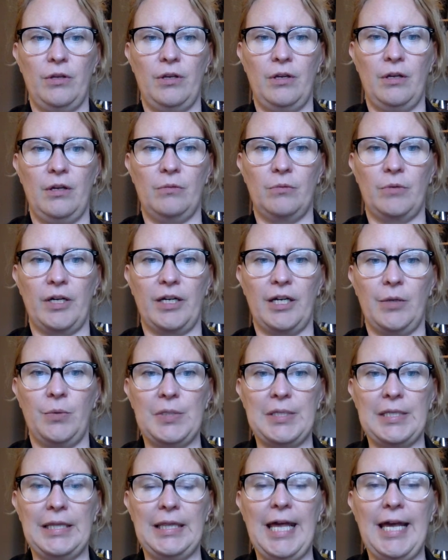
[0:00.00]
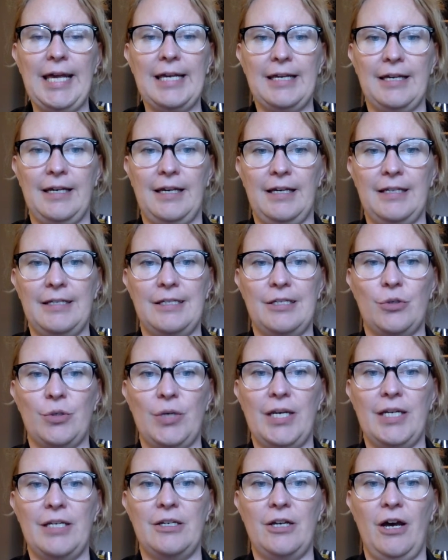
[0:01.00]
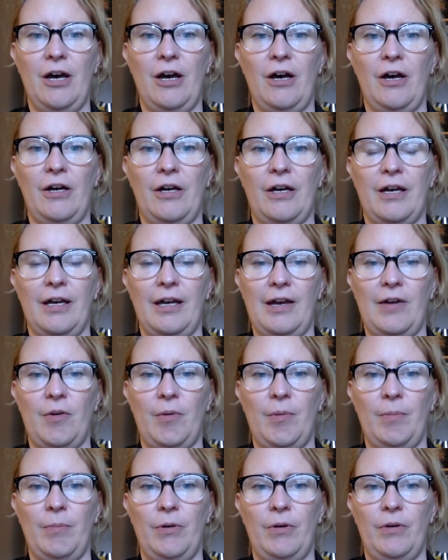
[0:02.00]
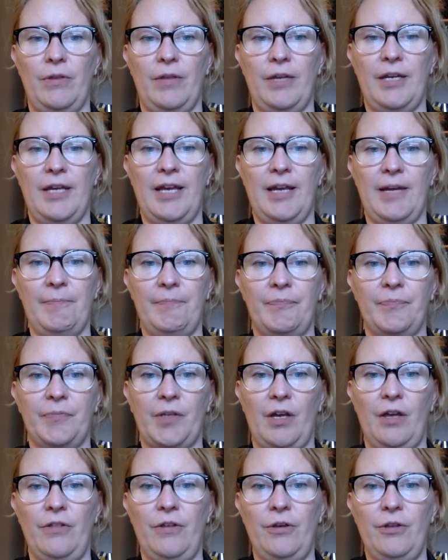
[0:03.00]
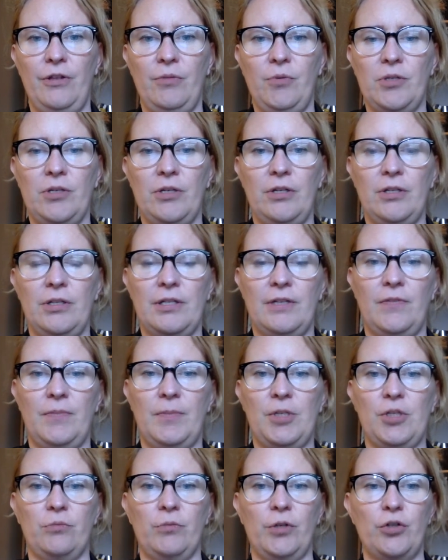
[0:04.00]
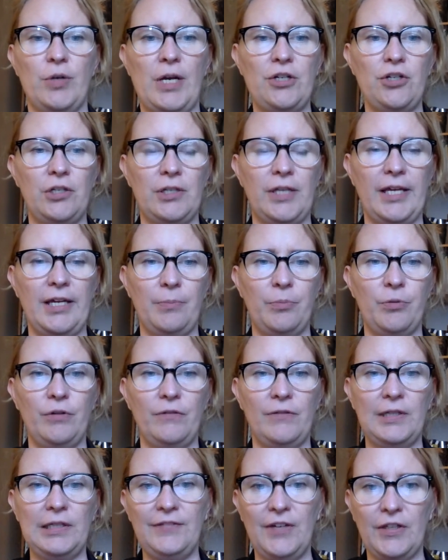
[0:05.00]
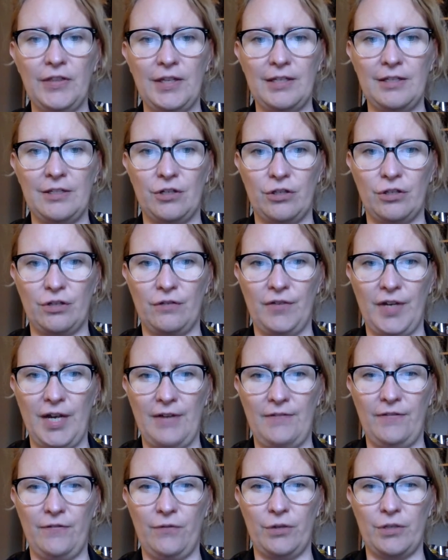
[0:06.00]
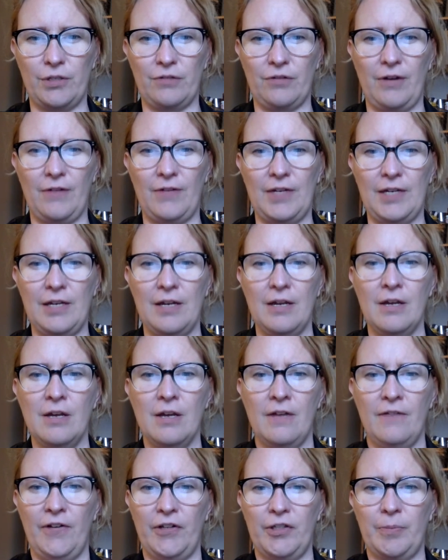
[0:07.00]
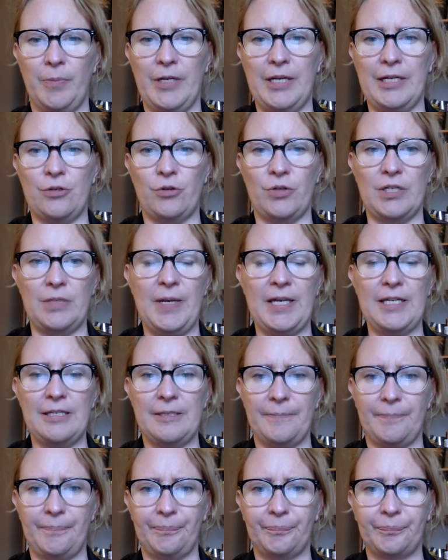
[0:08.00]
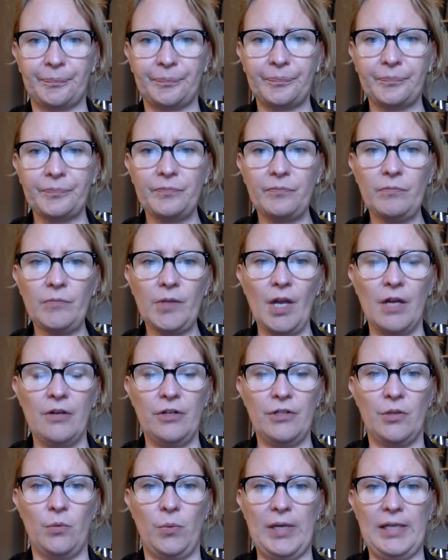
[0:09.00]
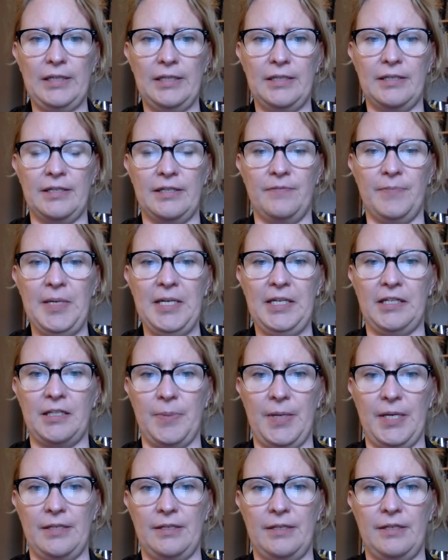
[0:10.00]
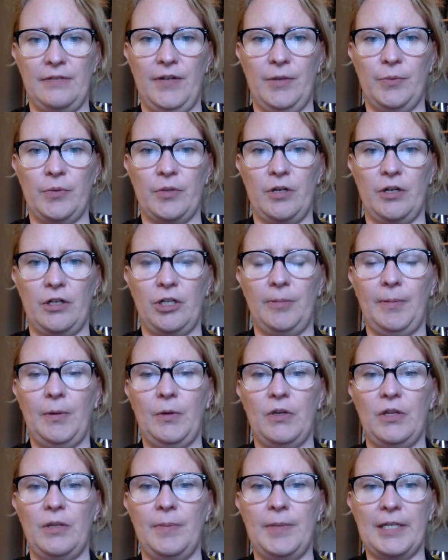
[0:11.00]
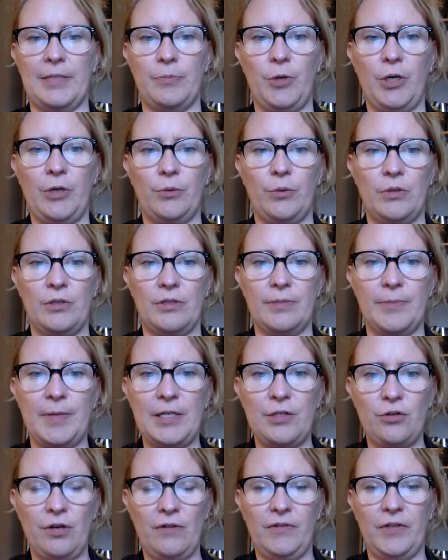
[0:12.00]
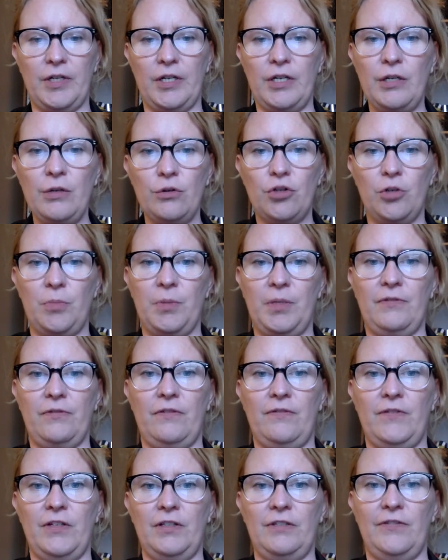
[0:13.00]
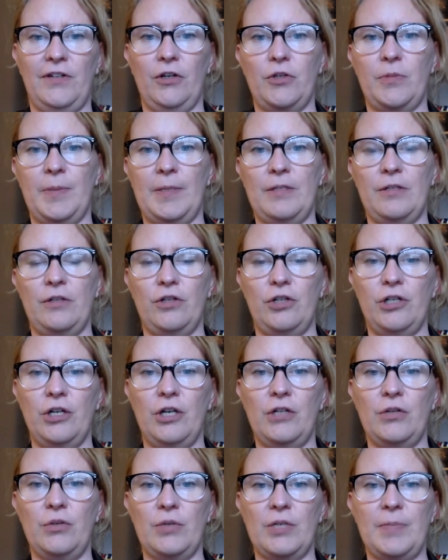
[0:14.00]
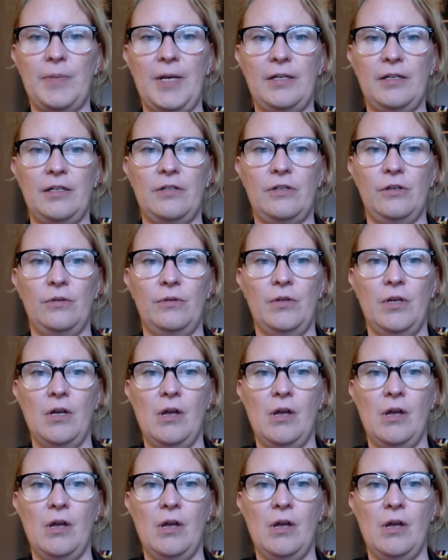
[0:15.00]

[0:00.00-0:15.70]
the rocket was Laika, a stray dog. I remember the name. Although the results of the mission were tragic, Laika proved that living things could survive the force of gravity felt upon entering space, and also the weightlessness of being in space. This event was arguably one of the biggest breakthroughs in space travel and a huge opening for the field of aerospace engineering to expand into.